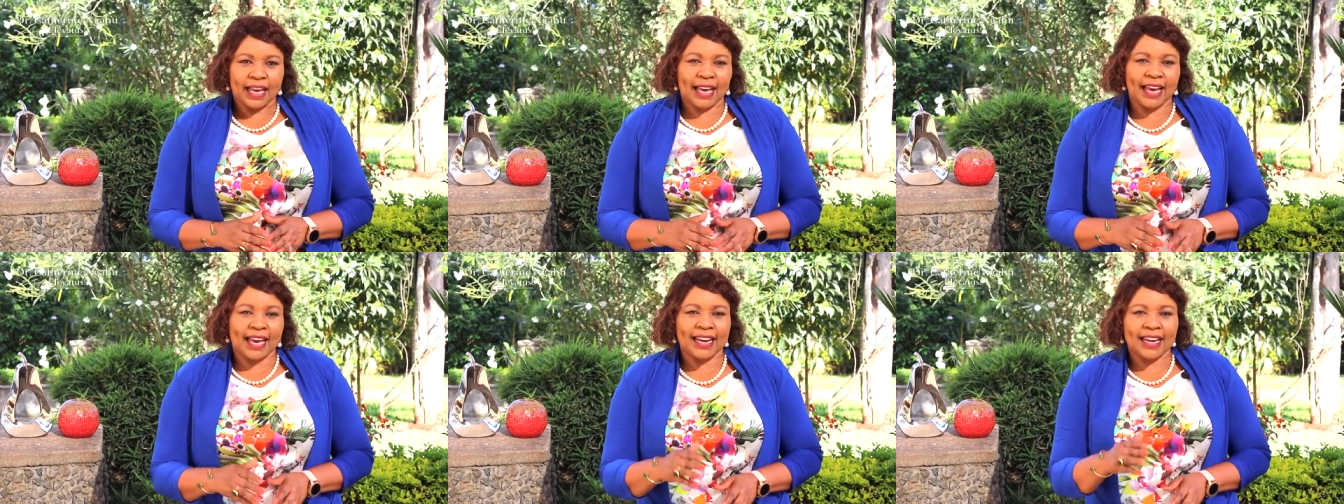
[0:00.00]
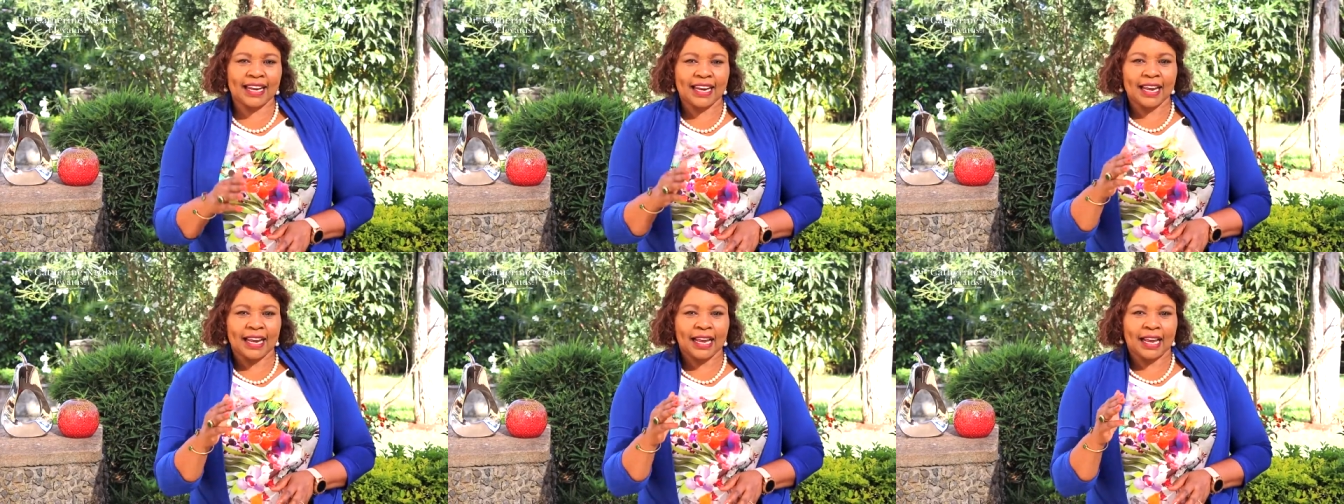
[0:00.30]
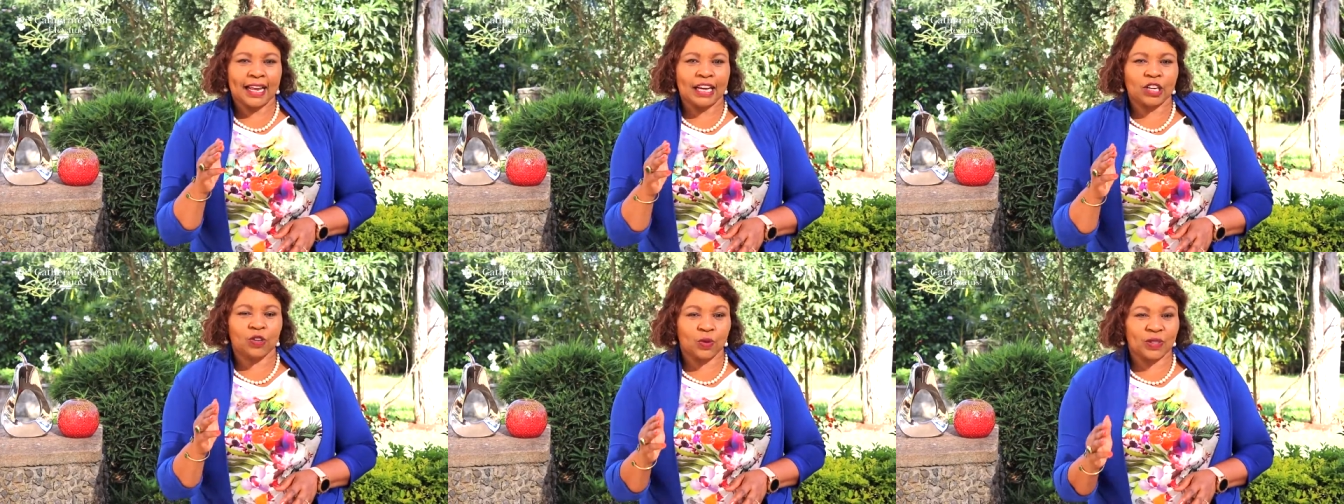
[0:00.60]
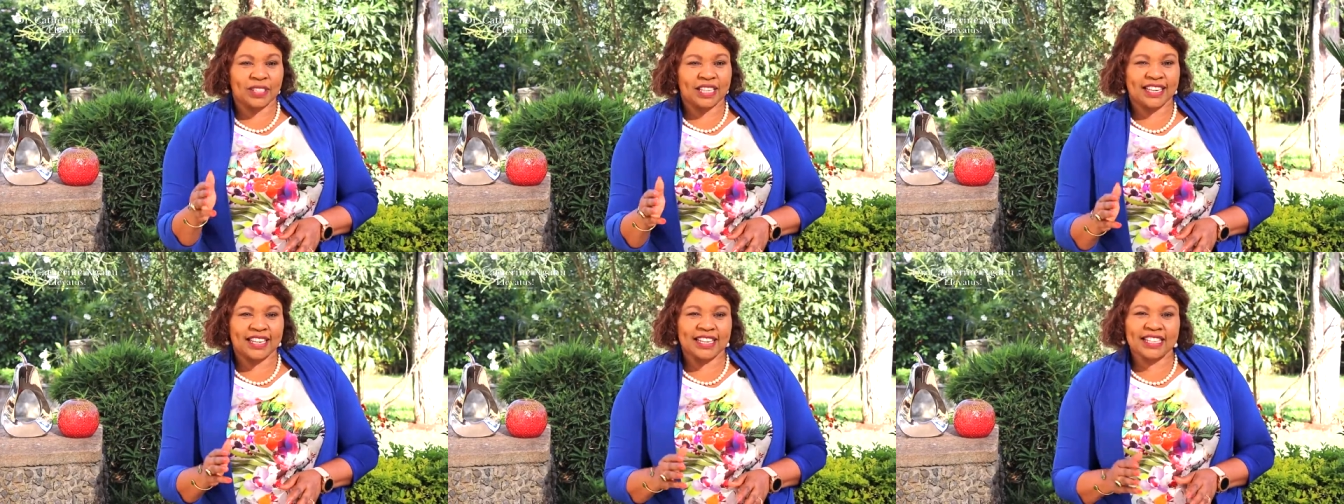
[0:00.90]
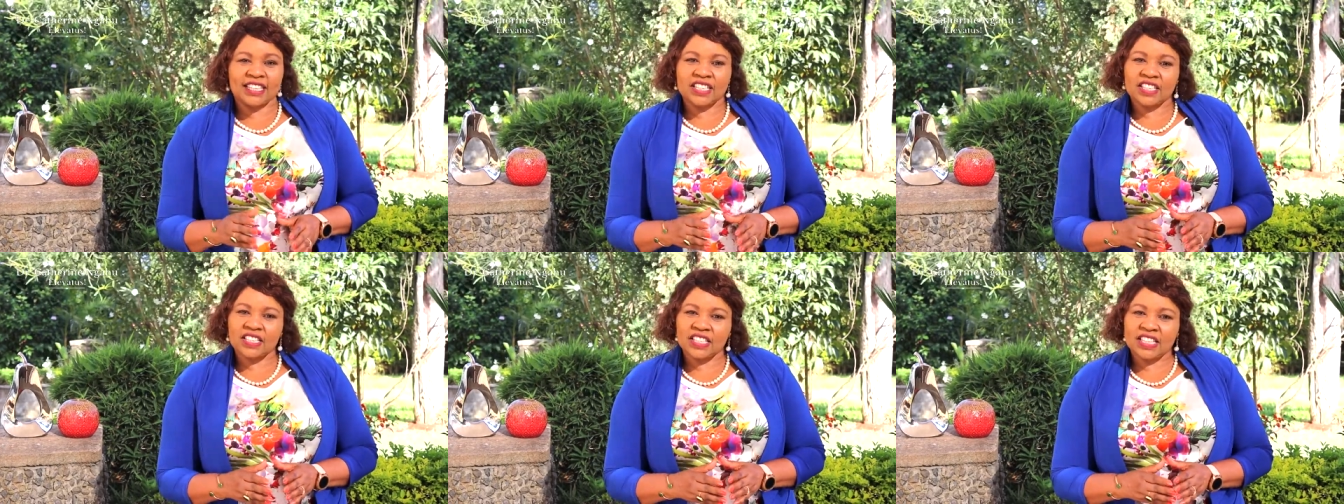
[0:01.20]
and it was an
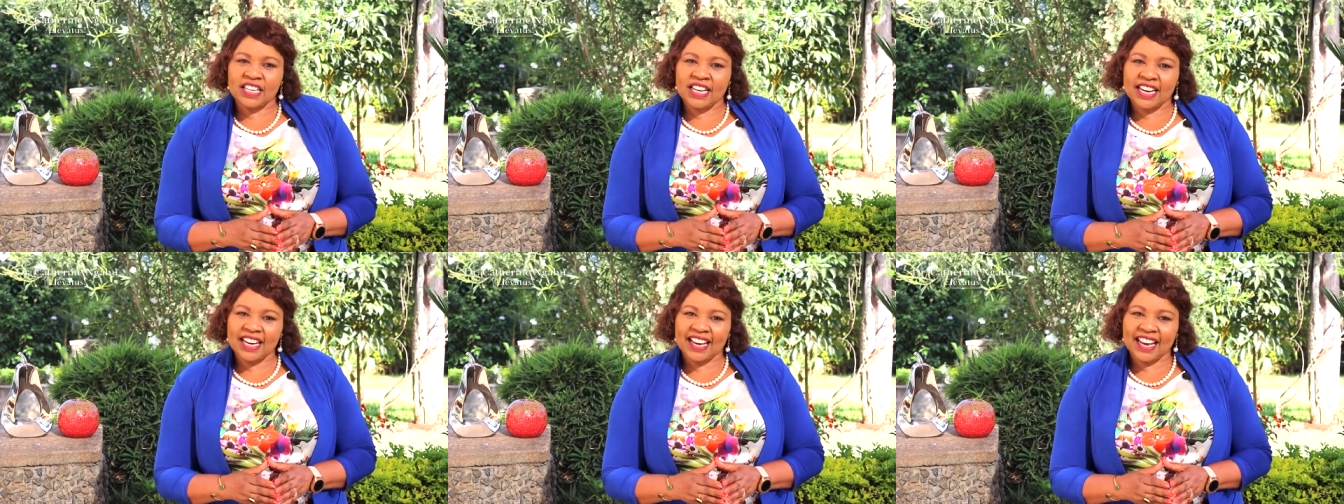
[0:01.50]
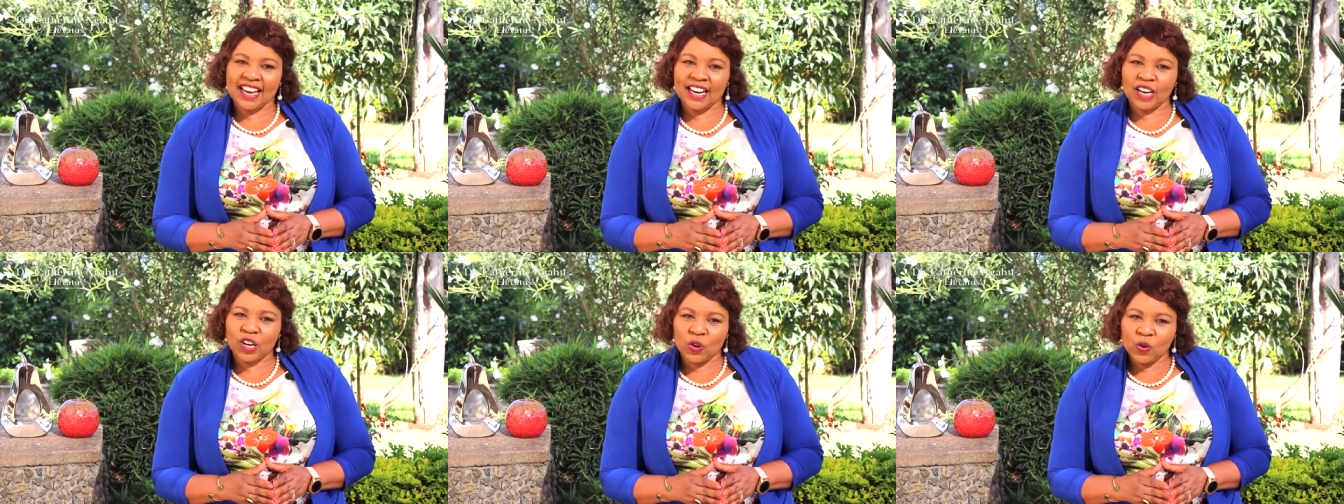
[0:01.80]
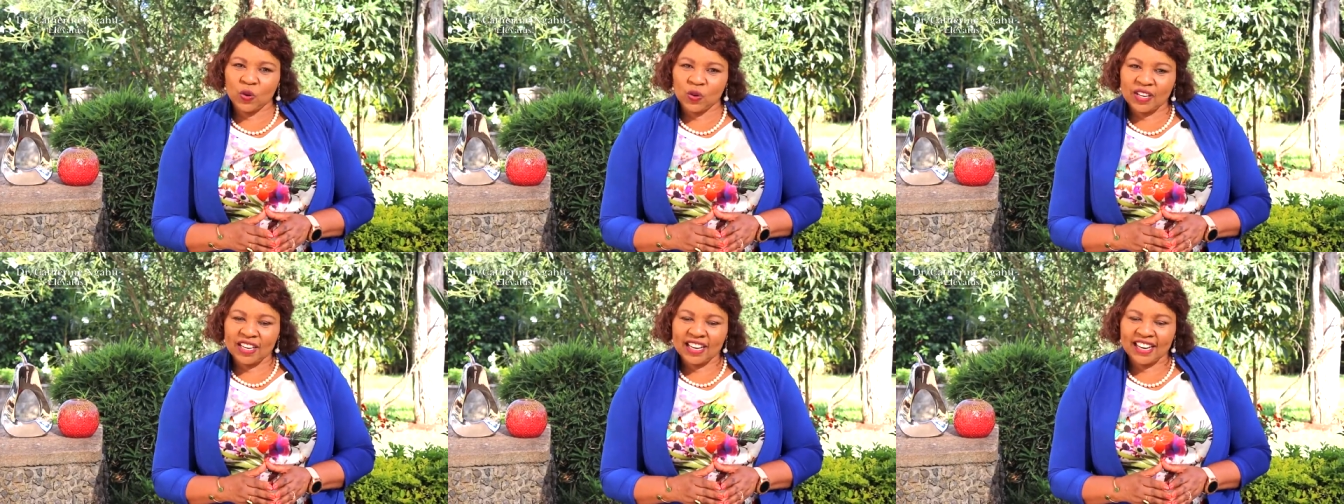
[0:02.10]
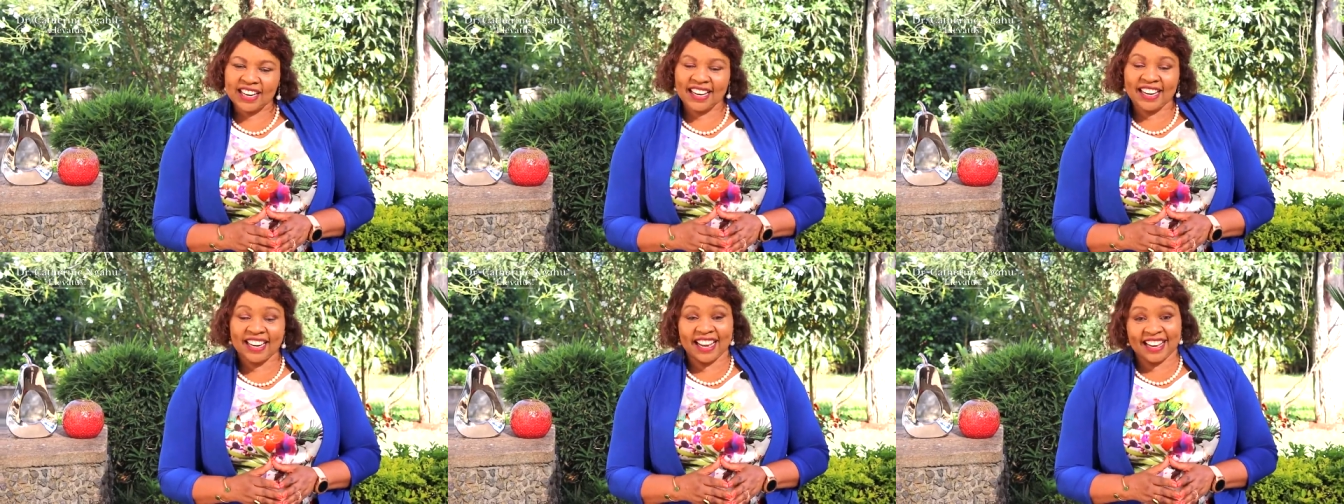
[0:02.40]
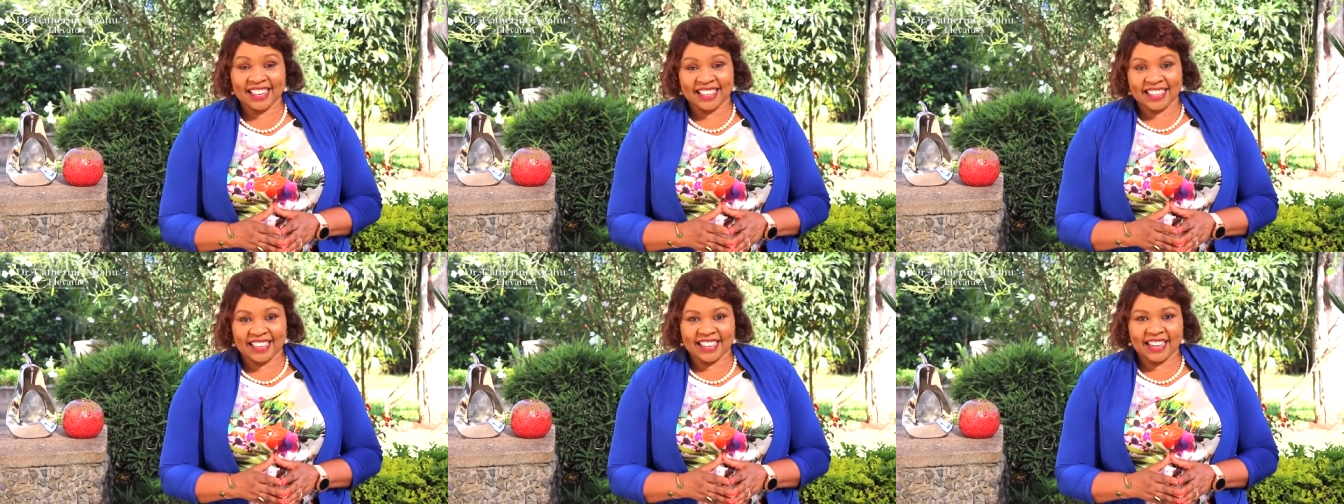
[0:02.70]
interesting and good
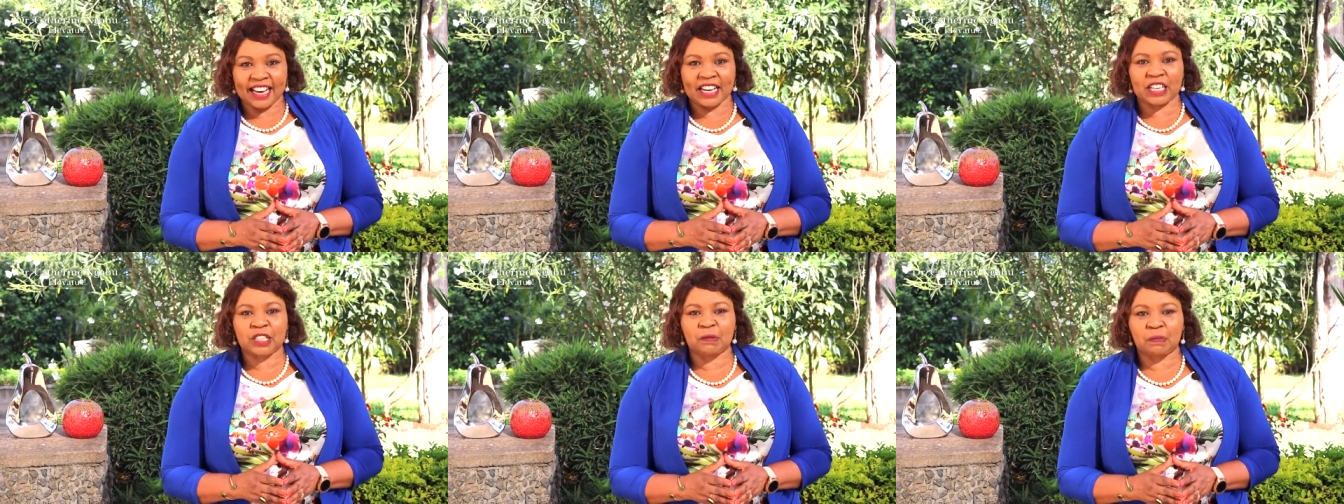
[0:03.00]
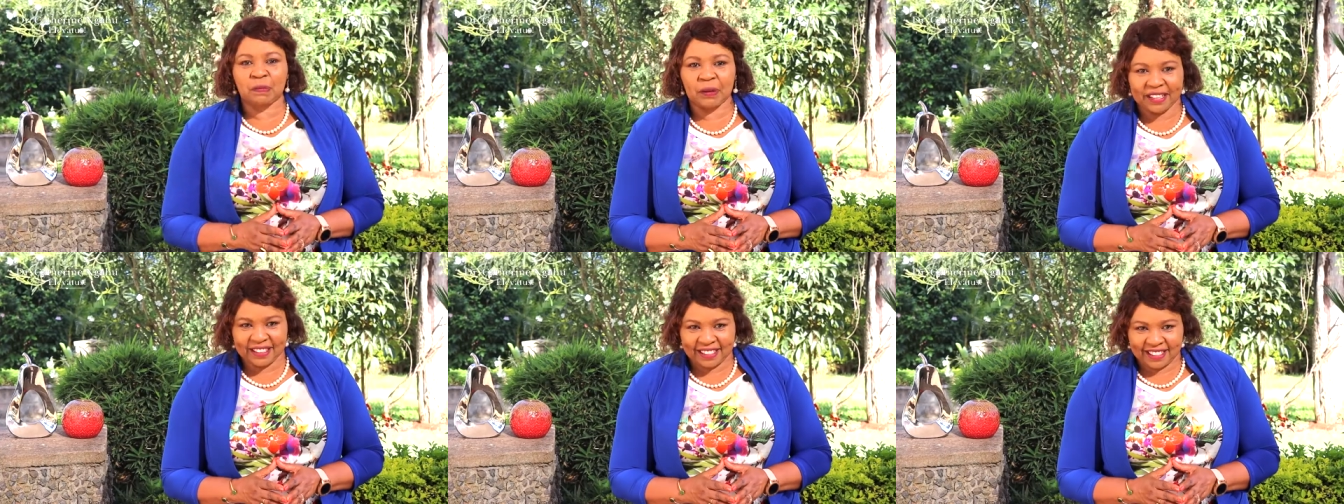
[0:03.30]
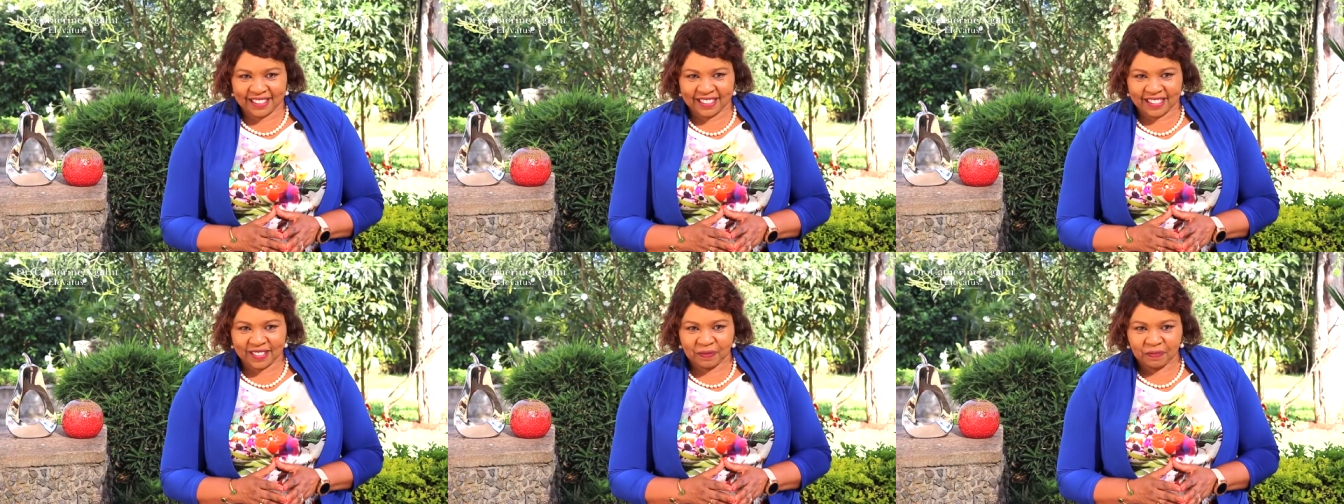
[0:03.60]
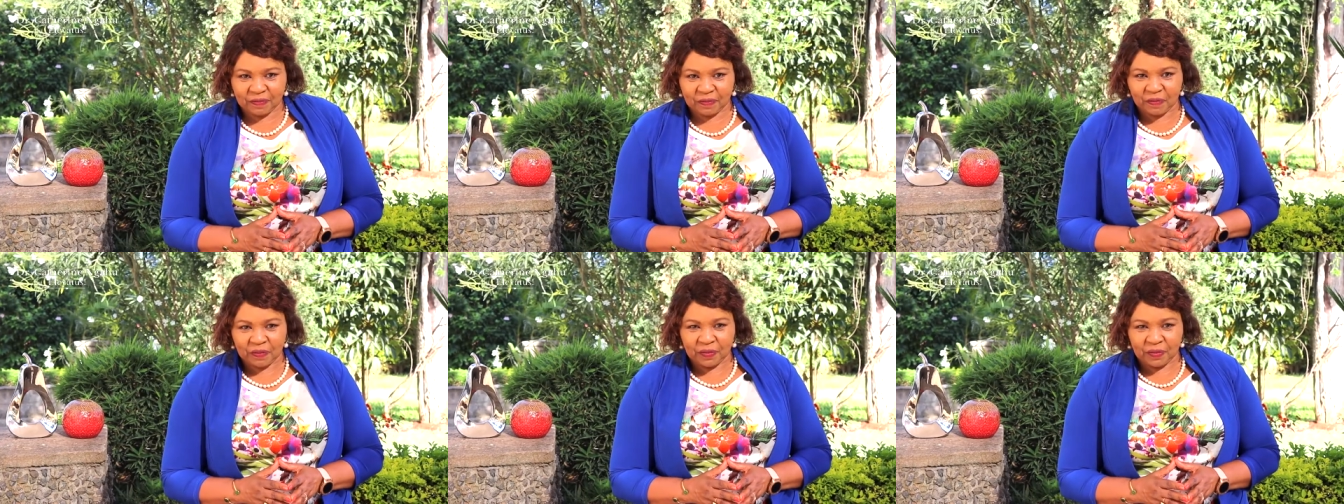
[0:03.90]
learning experience.